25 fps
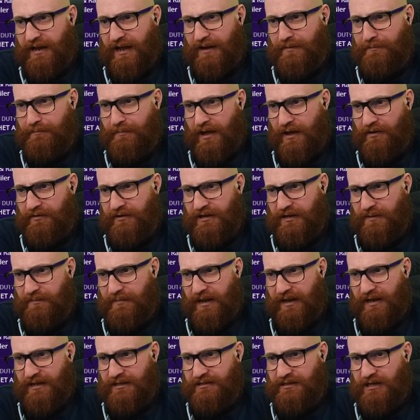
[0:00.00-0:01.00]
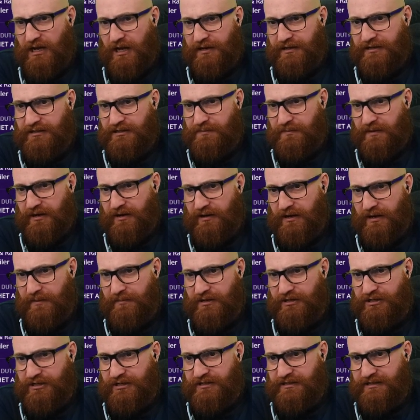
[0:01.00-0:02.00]
and mount commands on his mirror
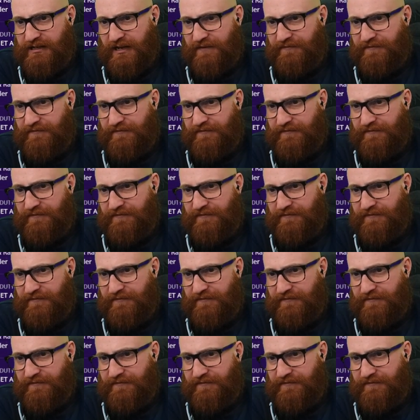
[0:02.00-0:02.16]
images